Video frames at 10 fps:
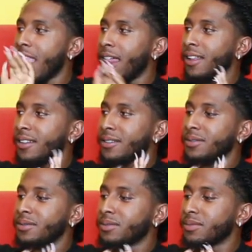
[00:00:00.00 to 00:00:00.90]

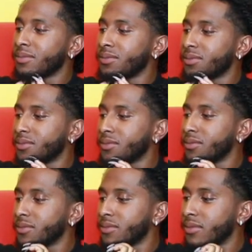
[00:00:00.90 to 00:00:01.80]

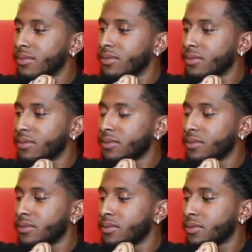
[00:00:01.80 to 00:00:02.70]

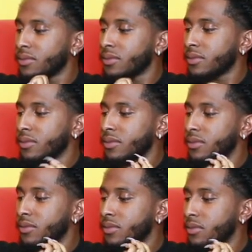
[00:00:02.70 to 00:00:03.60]

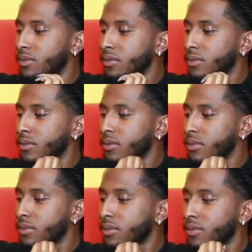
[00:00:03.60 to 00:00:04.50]

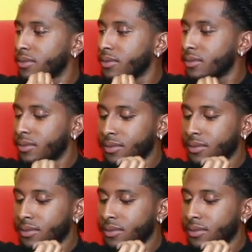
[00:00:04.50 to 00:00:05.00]
No words are spoken by the person on screen.